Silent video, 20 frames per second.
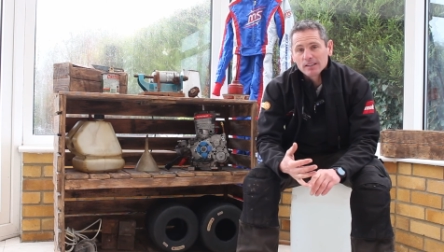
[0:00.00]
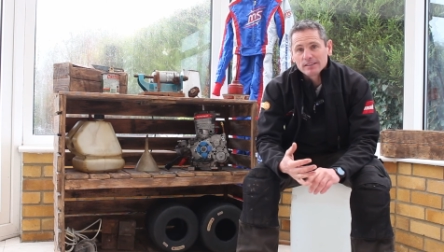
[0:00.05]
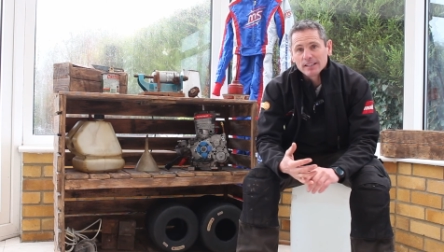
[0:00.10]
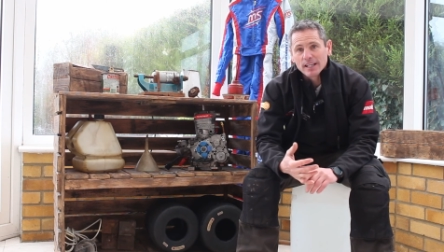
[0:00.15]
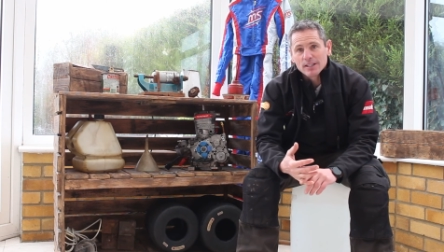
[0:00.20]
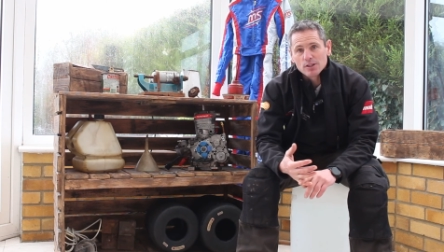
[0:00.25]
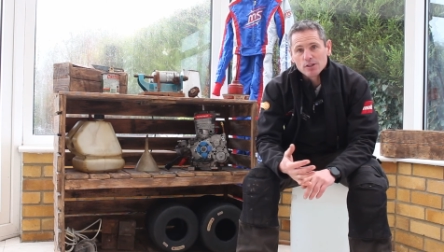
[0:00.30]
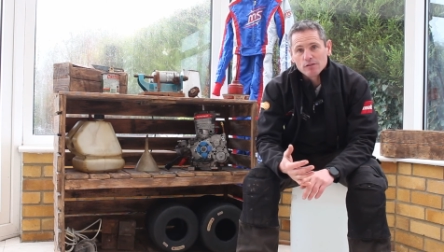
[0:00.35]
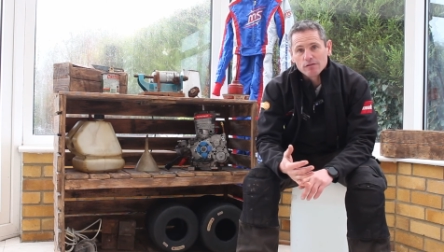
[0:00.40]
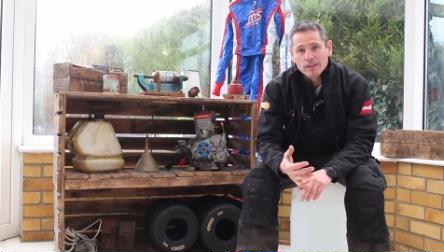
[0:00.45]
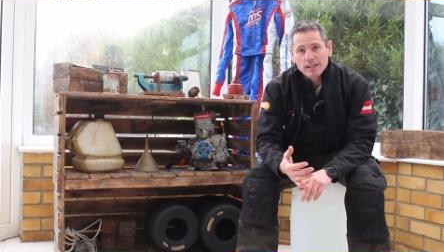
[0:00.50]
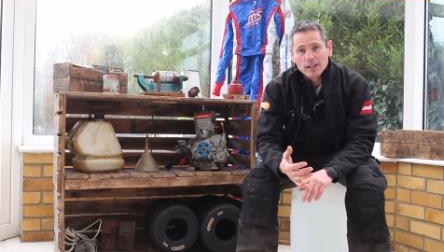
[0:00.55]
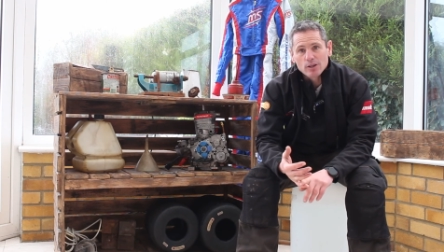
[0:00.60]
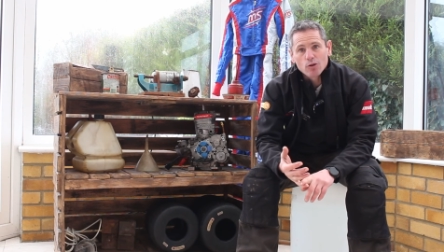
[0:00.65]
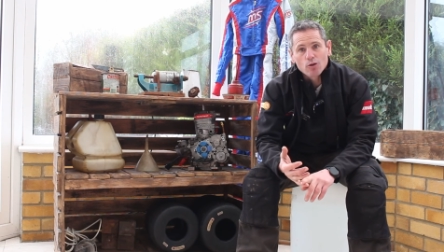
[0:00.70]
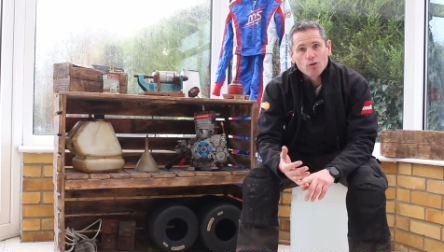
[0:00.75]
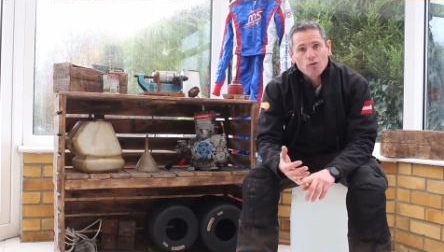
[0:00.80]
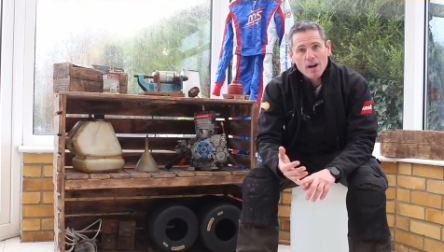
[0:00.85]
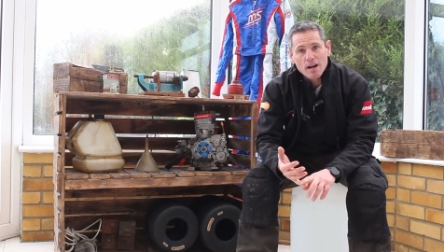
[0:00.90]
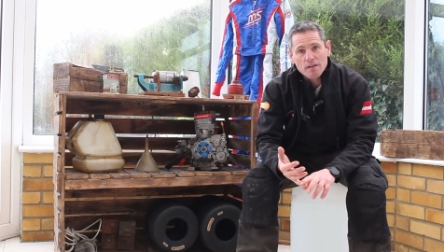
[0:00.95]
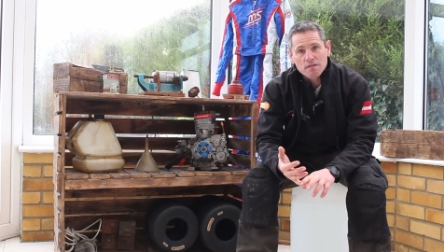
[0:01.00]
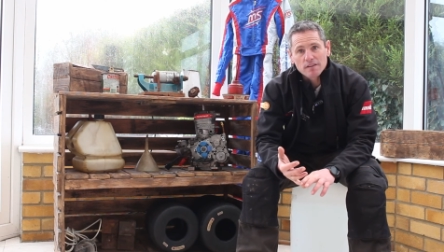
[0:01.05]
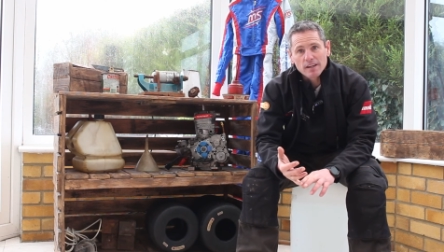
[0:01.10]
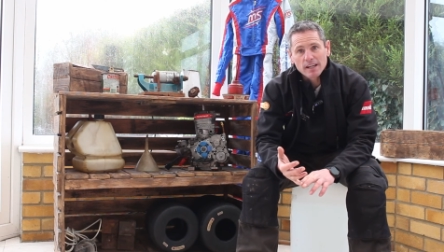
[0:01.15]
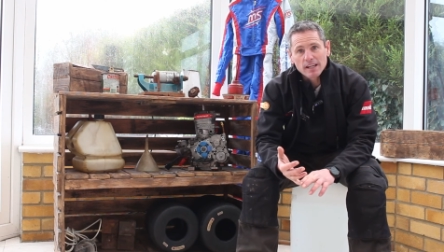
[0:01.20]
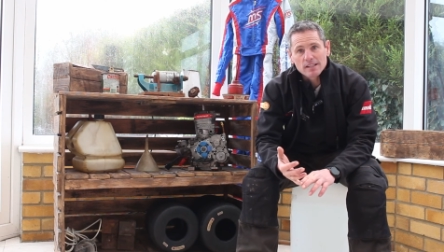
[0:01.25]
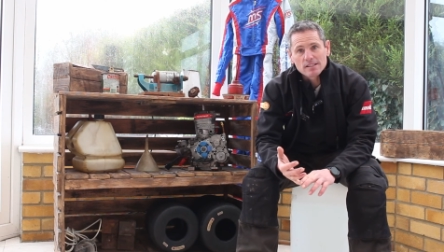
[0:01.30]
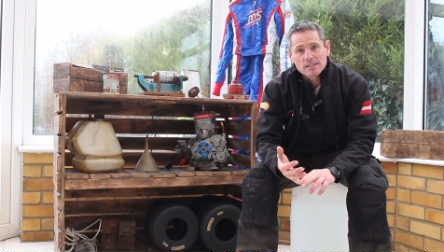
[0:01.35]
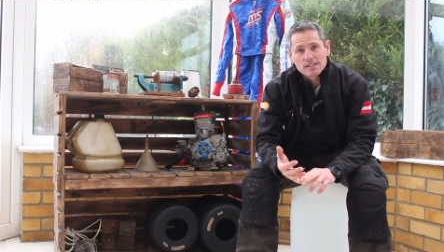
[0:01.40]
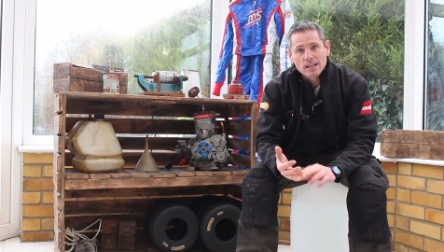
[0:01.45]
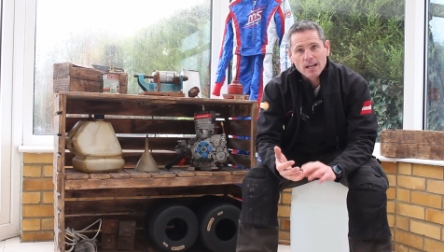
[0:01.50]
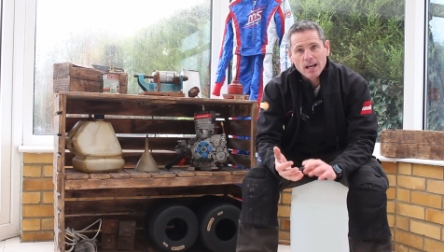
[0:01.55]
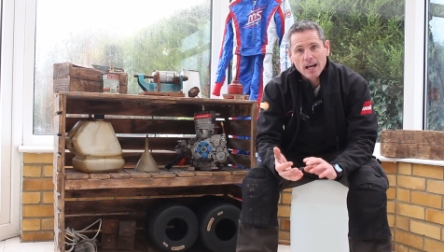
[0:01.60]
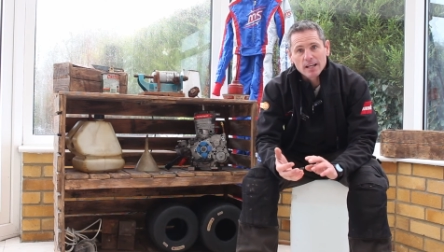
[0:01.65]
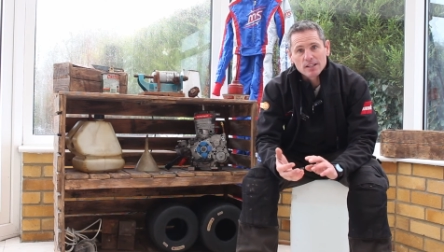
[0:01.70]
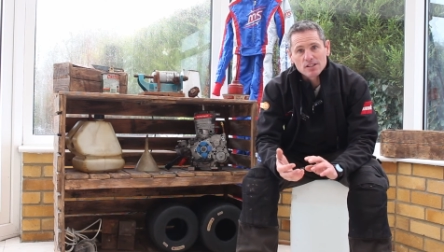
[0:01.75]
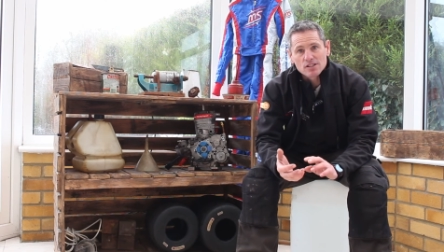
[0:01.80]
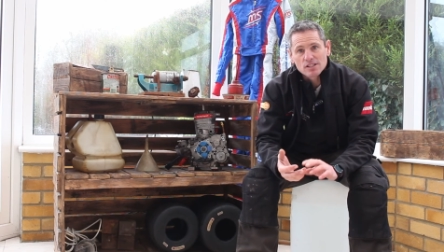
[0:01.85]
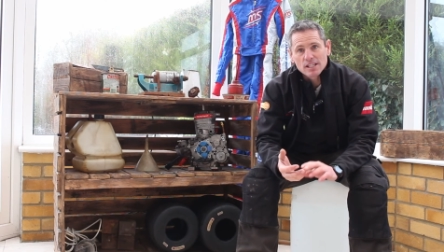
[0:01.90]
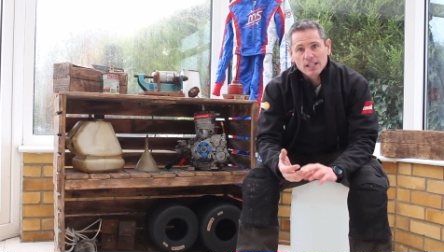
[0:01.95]
They do vehicle graphics
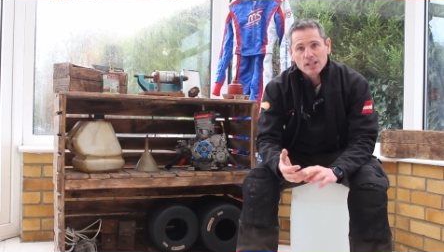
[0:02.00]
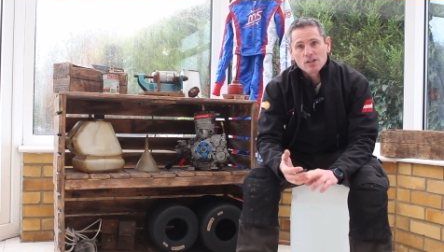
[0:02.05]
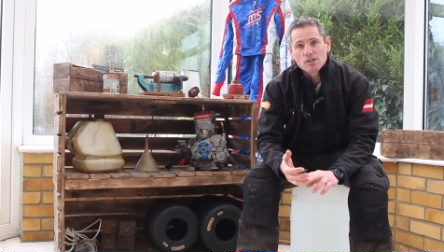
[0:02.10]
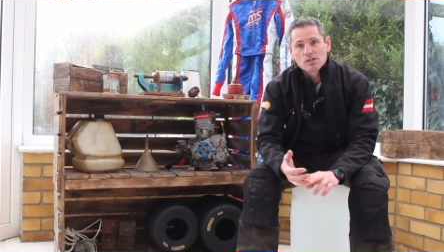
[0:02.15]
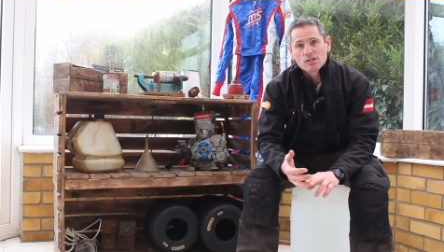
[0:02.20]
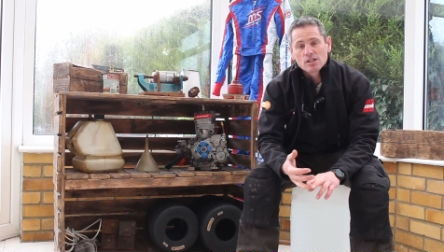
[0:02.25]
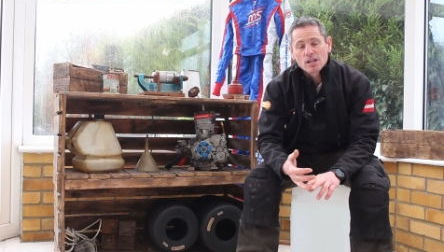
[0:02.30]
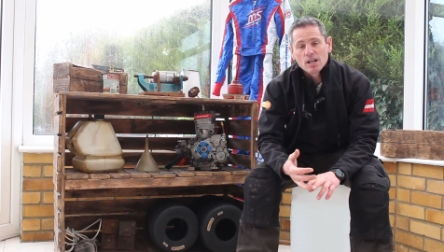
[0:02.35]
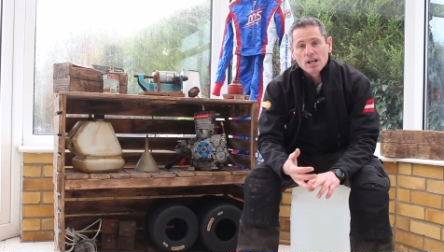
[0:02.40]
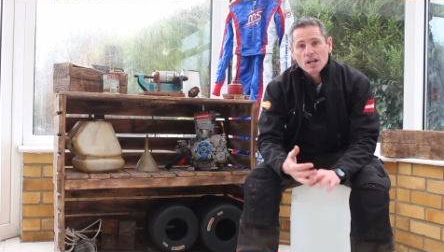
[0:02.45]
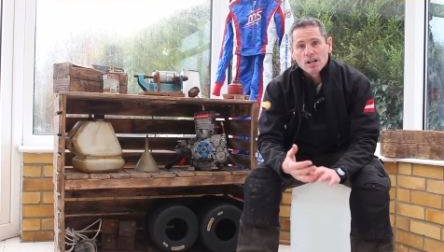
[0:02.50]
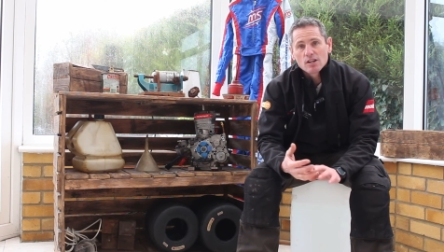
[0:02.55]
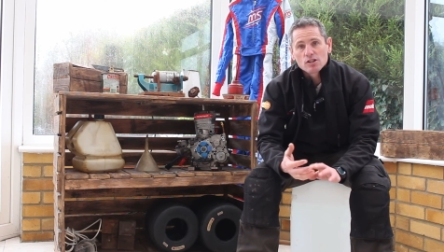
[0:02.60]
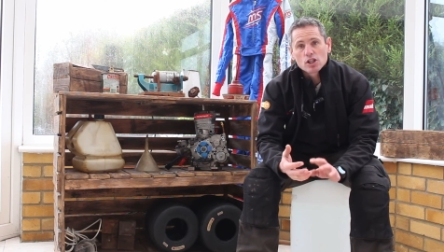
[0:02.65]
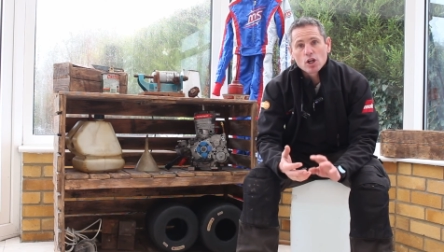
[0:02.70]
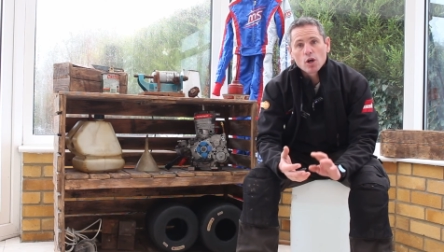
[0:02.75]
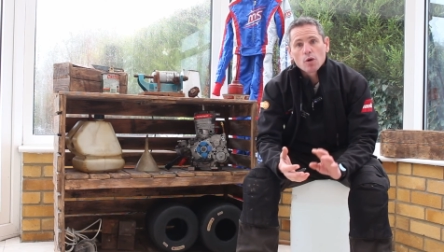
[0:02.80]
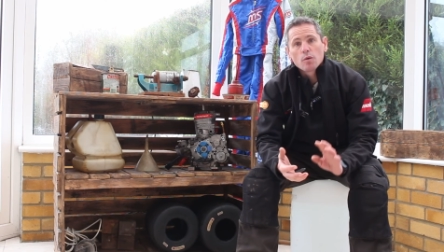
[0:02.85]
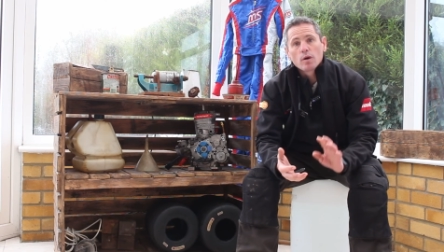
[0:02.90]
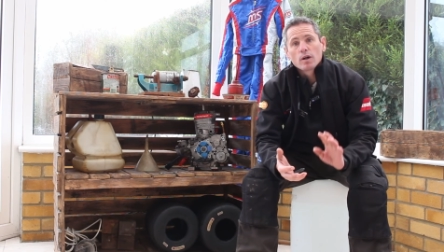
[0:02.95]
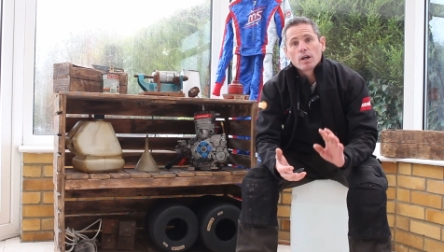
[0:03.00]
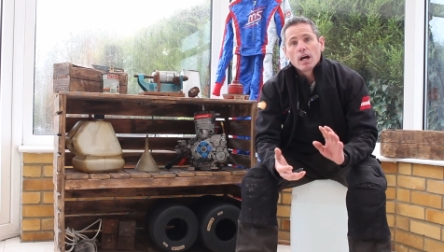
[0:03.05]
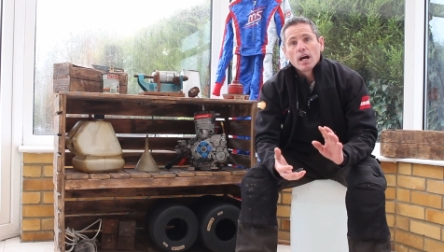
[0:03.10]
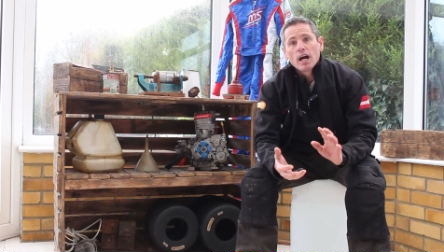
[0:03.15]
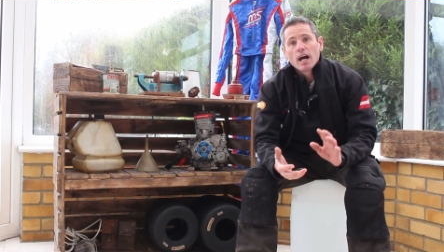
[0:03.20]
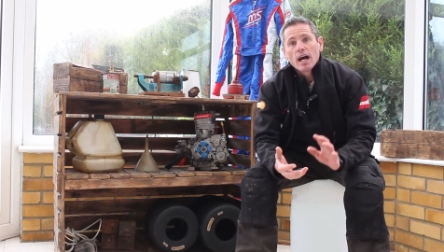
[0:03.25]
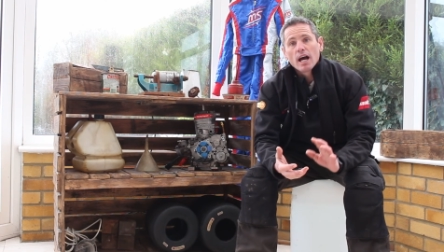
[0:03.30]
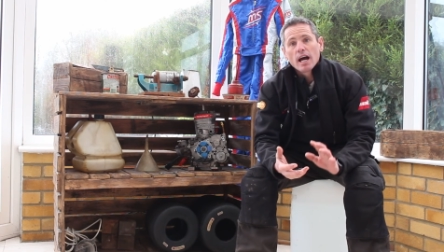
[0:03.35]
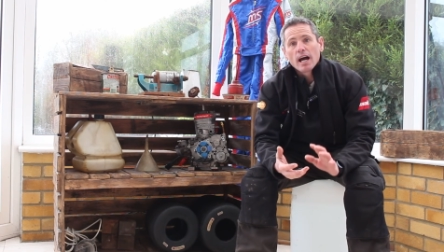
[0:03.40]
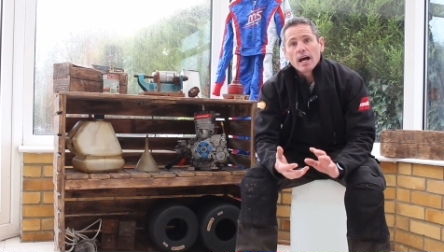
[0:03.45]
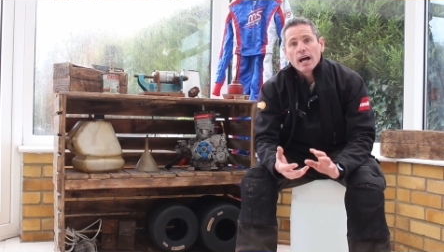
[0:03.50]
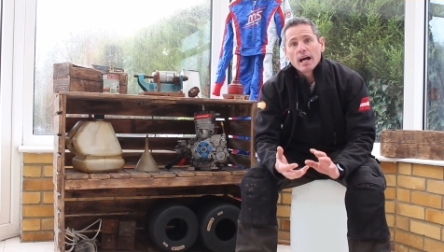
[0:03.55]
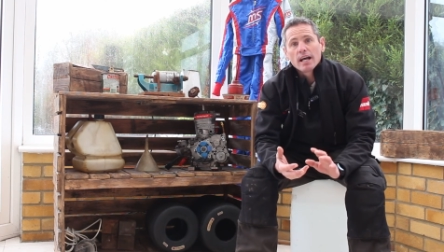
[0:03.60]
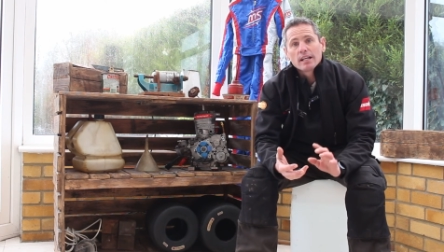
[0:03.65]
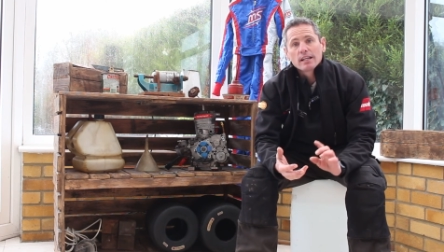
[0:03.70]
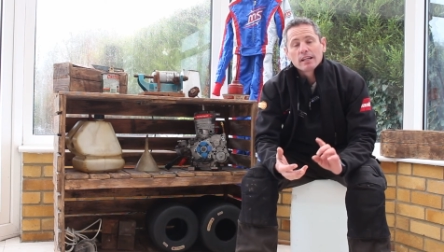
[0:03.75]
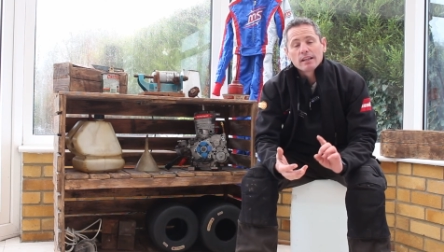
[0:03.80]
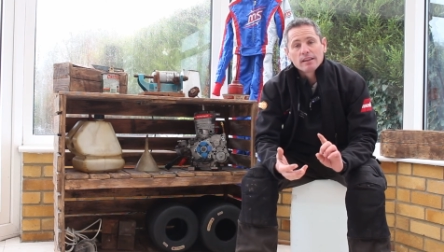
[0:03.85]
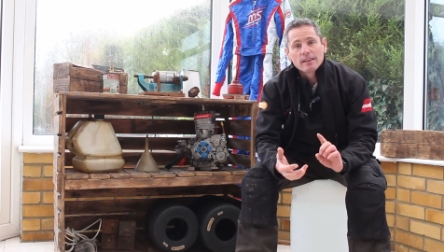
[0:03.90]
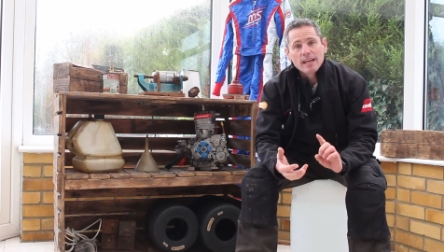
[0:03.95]
and stickers and so on,
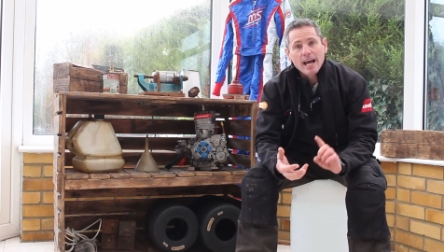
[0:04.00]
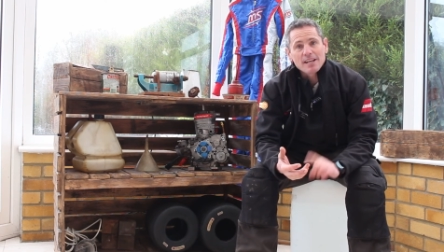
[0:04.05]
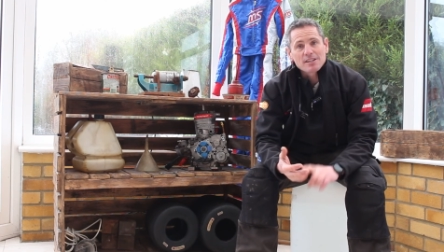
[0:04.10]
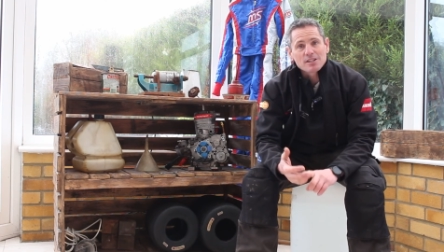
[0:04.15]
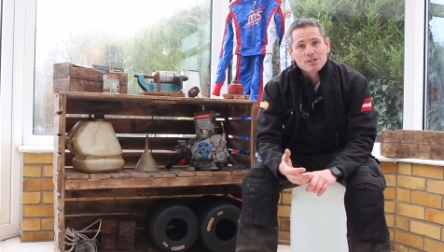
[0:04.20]
and that